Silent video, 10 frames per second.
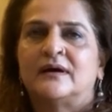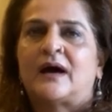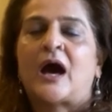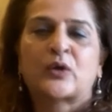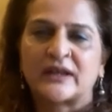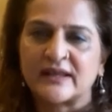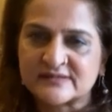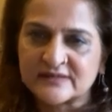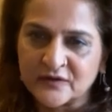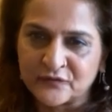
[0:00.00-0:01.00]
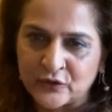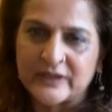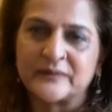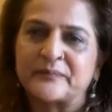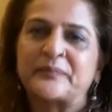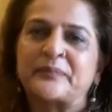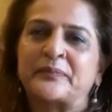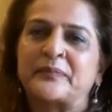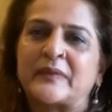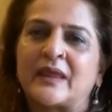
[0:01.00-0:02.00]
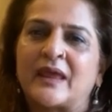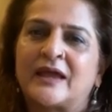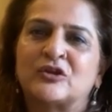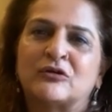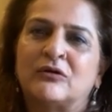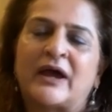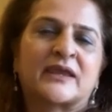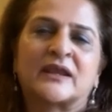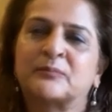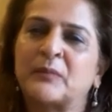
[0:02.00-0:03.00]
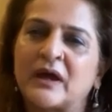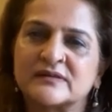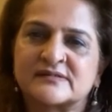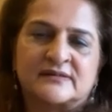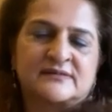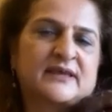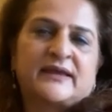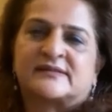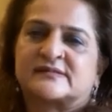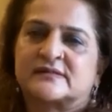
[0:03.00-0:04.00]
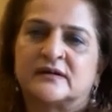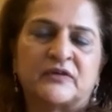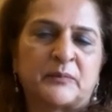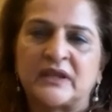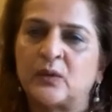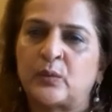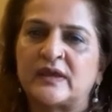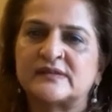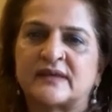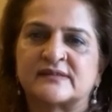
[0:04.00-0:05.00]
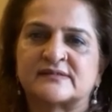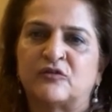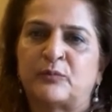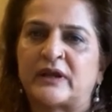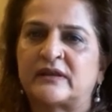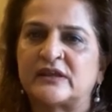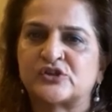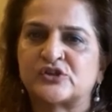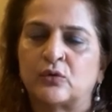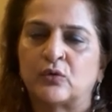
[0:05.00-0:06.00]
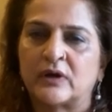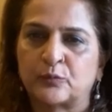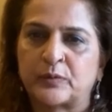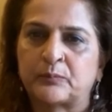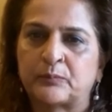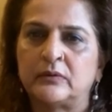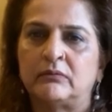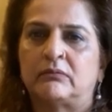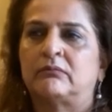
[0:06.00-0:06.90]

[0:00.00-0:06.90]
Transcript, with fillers: how can I serve today? And, you know, I get my answers. I serve in many ways. I serve by teaching yoga to people.